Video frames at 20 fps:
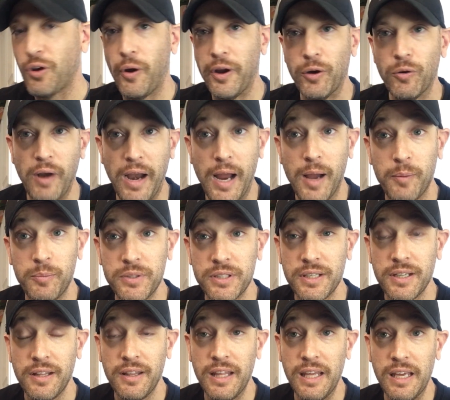I grabbed
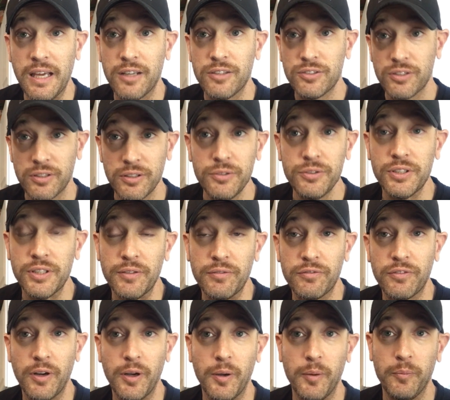the exclusive
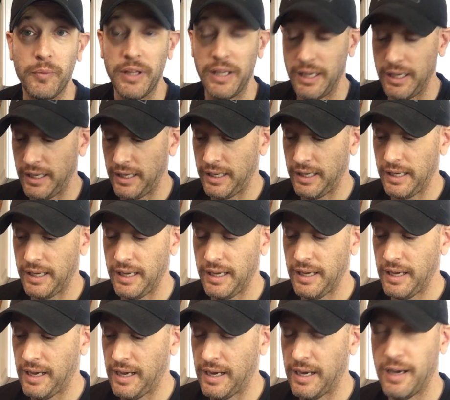from the,
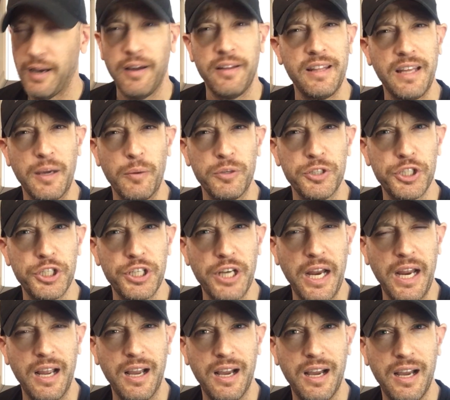I think it was
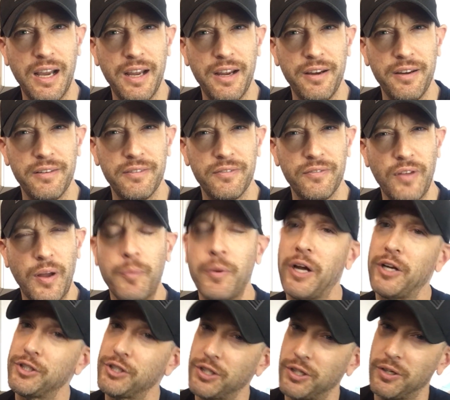Shanghai, I'm
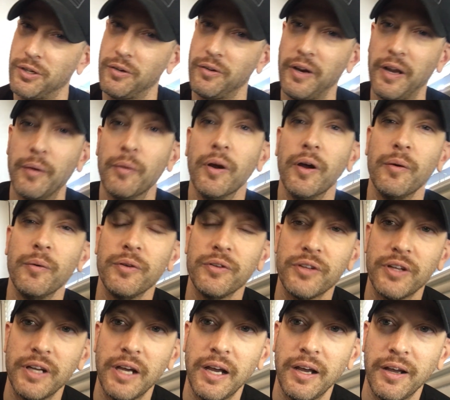not sure. It was
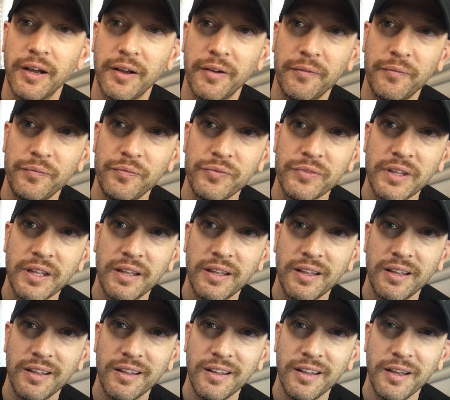a
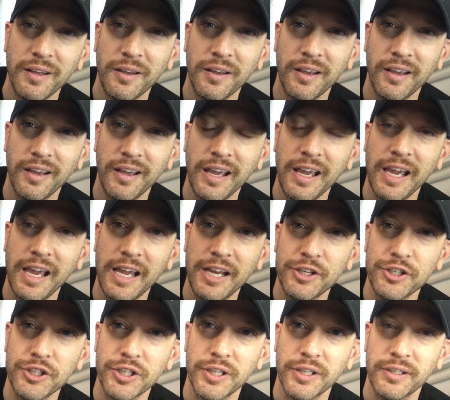
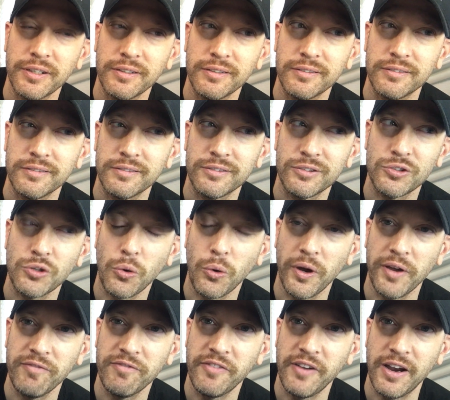Asian
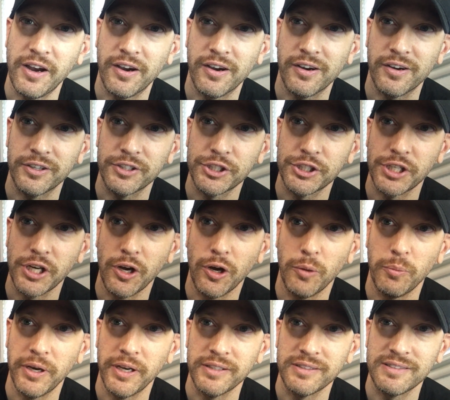toy fair show,
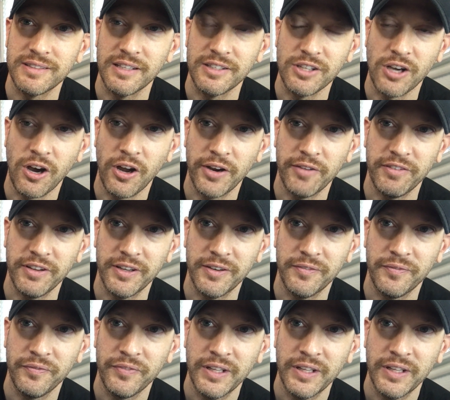but it's the Donovan.